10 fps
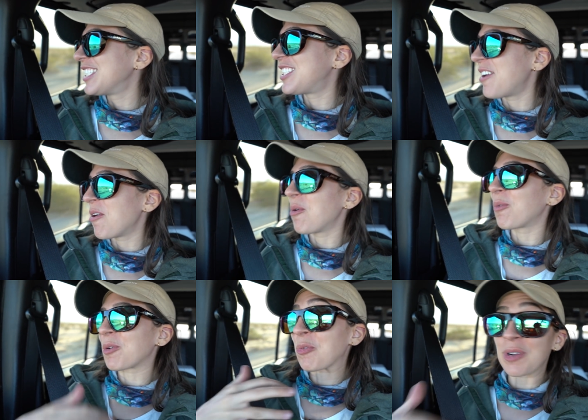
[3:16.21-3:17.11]
So
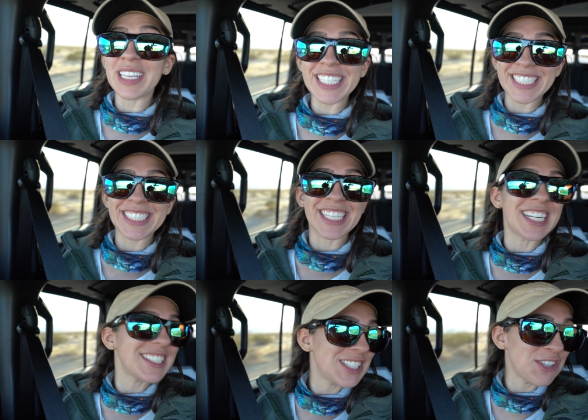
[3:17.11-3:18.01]
we're really
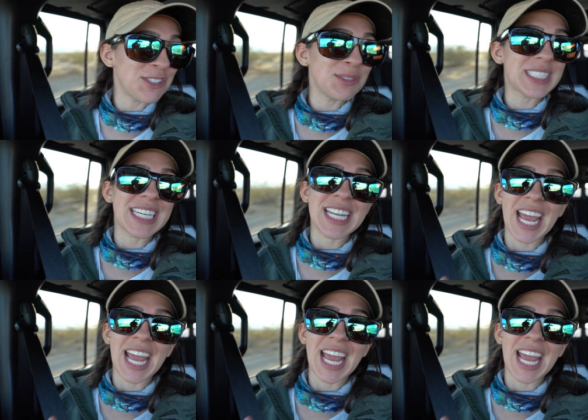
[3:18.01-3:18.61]
excited to use it,